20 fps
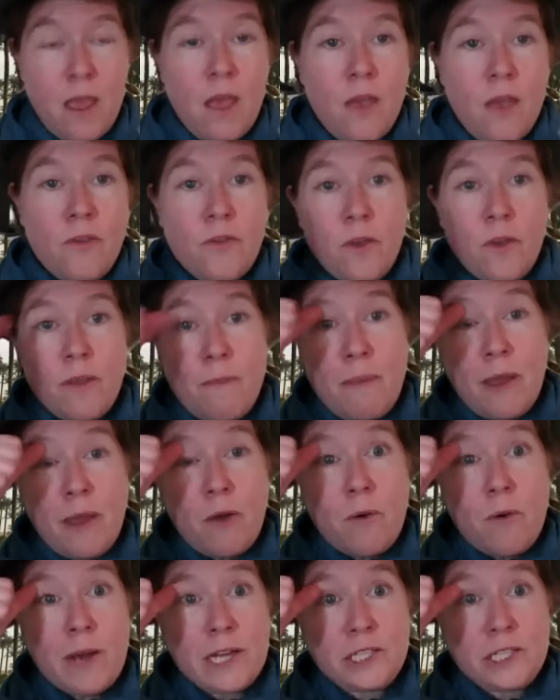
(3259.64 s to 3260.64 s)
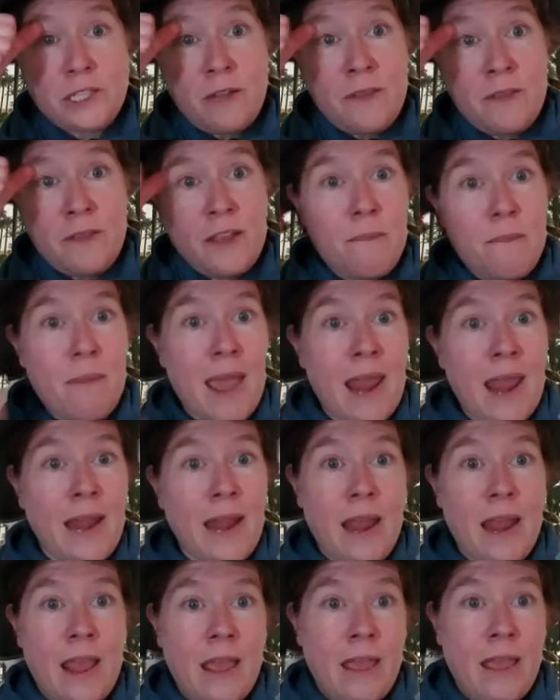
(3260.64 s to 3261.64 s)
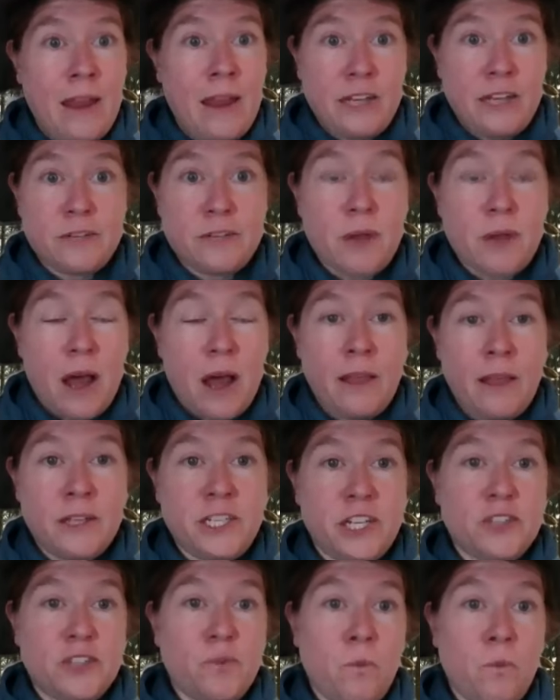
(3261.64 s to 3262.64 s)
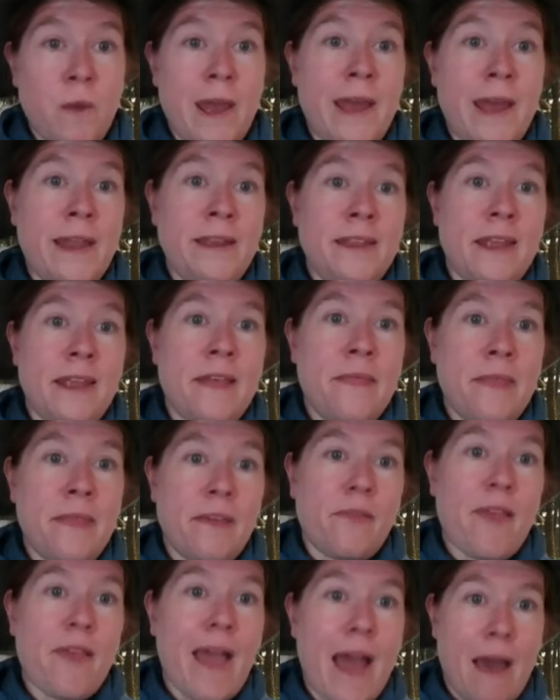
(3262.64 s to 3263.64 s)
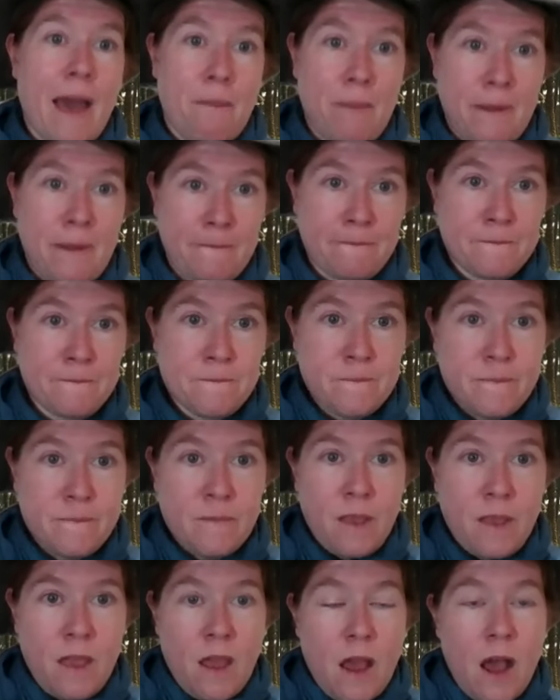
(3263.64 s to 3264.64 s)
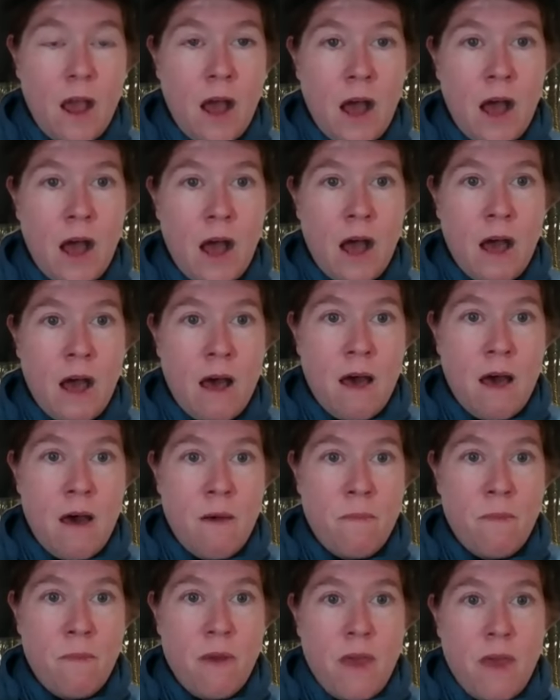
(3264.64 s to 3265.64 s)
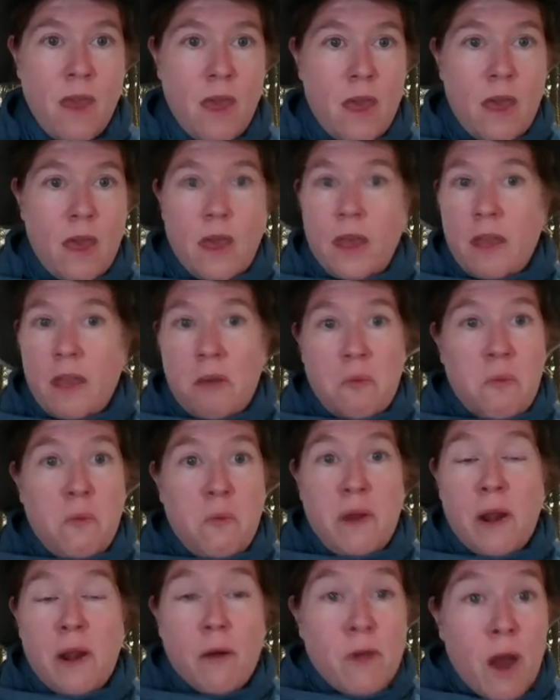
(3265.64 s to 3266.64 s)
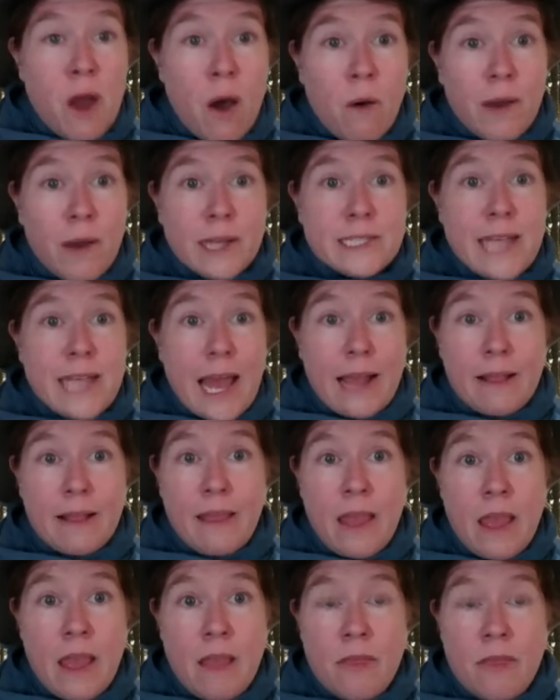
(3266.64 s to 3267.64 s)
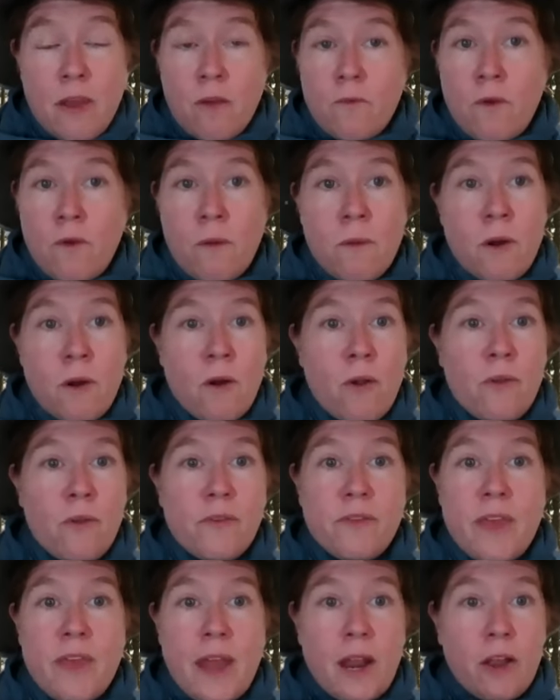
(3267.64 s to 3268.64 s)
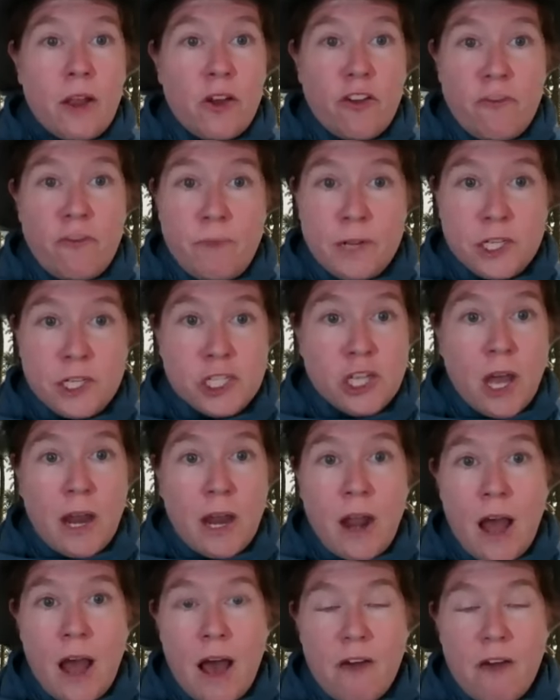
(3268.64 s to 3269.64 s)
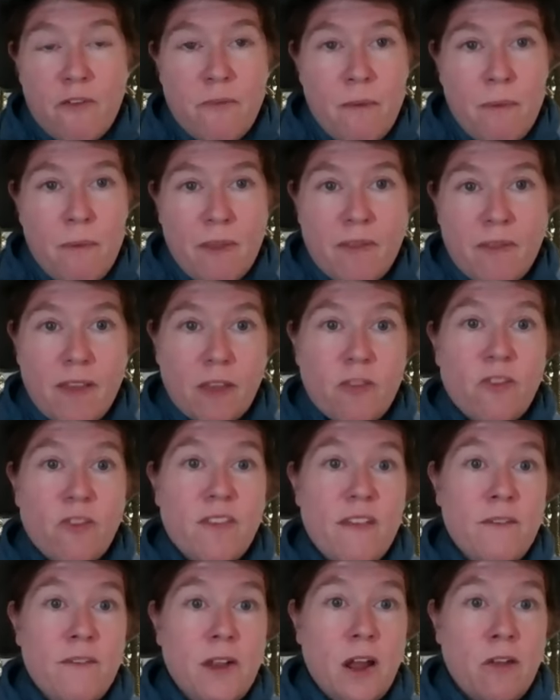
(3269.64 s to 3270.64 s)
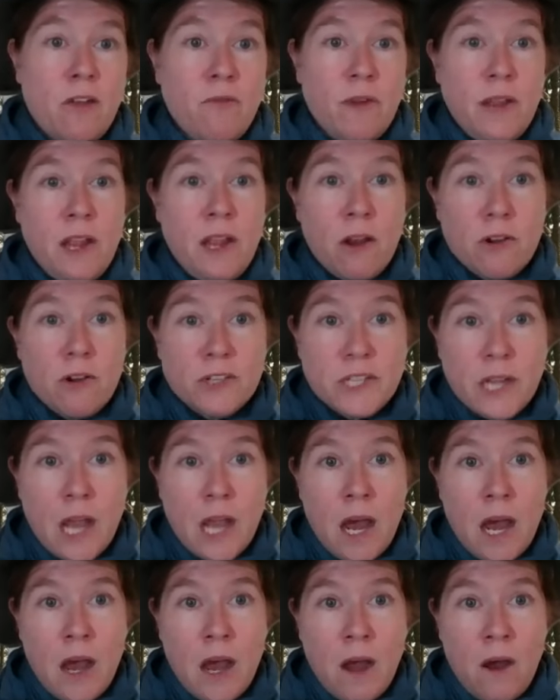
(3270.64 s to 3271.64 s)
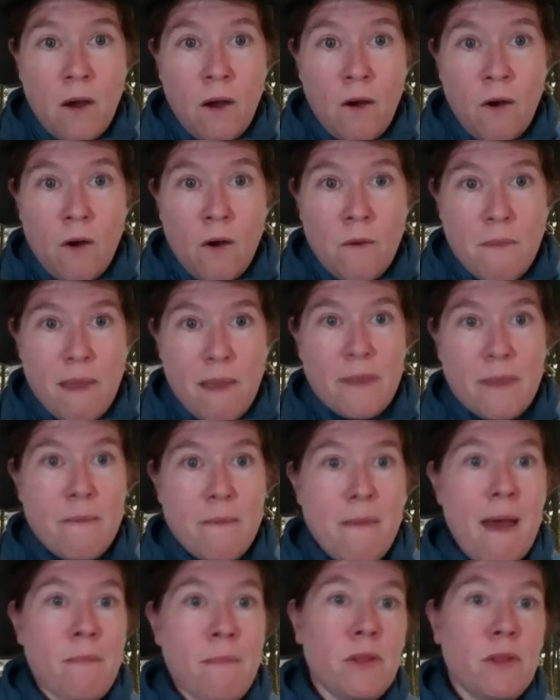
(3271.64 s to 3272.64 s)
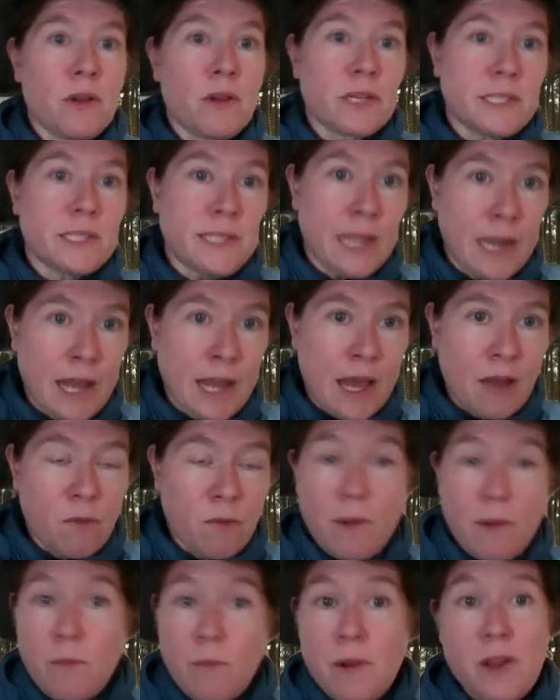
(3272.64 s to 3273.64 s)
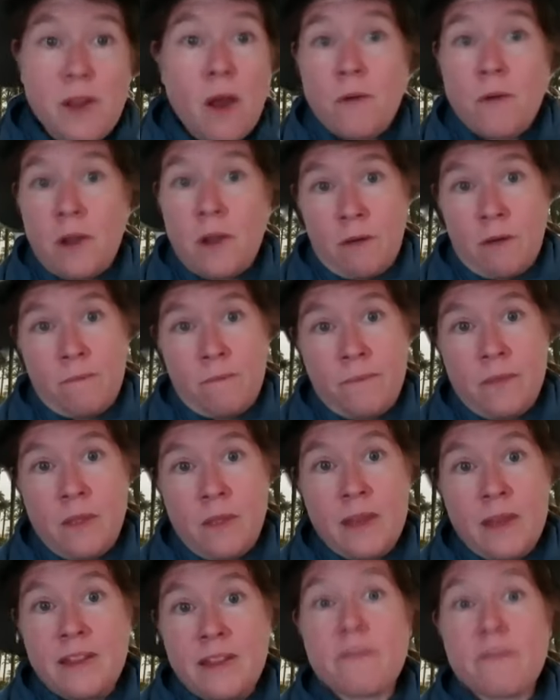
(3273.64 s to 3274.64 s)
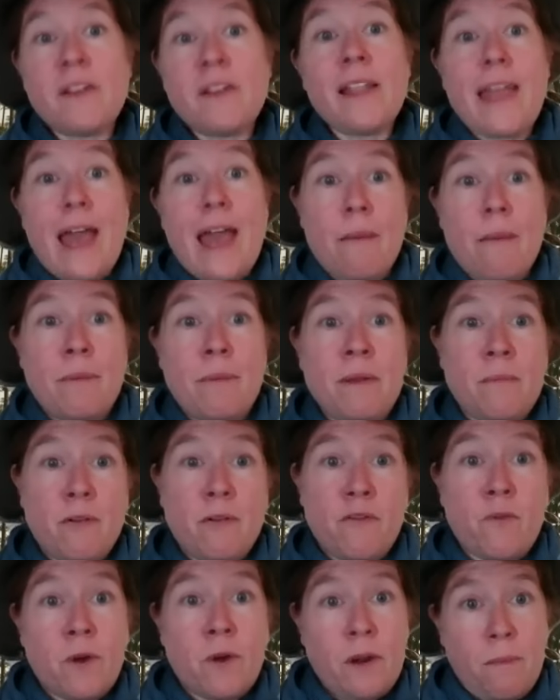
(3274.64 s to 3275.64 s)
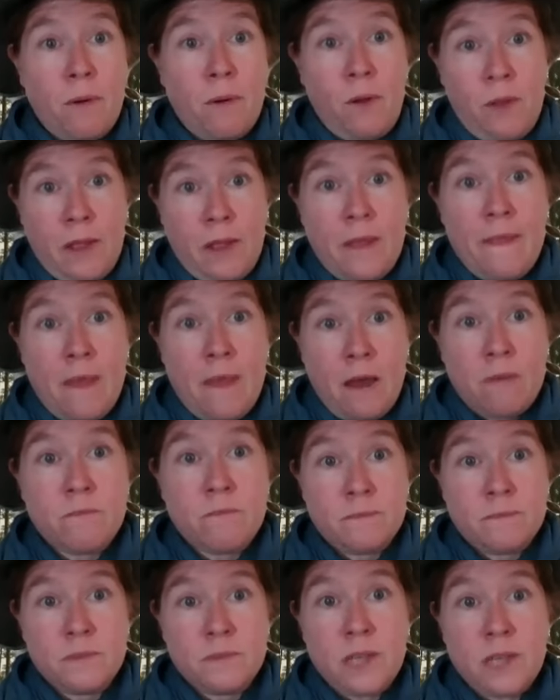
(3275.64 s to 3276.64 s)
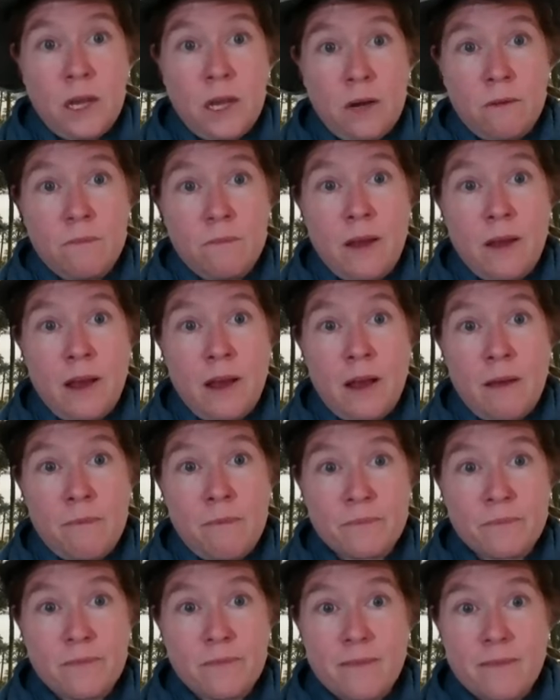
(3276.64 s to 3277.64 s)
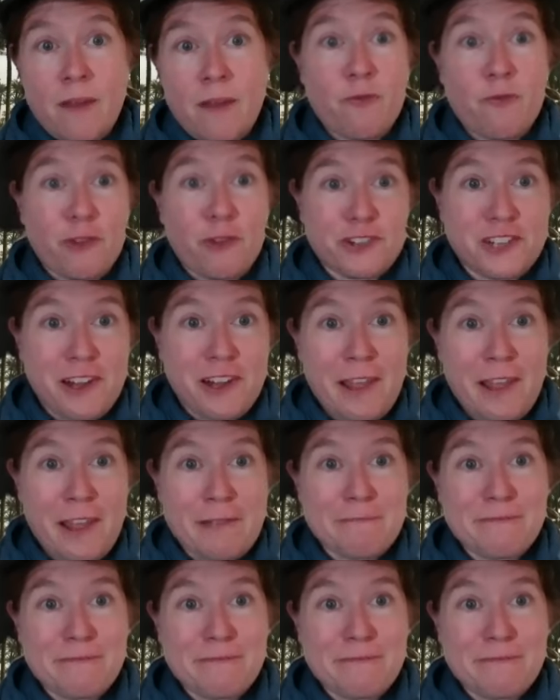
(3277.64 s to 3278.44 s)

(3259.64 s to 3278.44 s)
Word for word: So the big question, the debate in Egyptology is when did this happen? Um, we don't know exactly. There are rumors that it could have been shot off maybe six or seven hundred years ago. Maybe the Mamluks did it. We, we don't know. It definitely happened before Napoleon, though. So, um, unfortunately.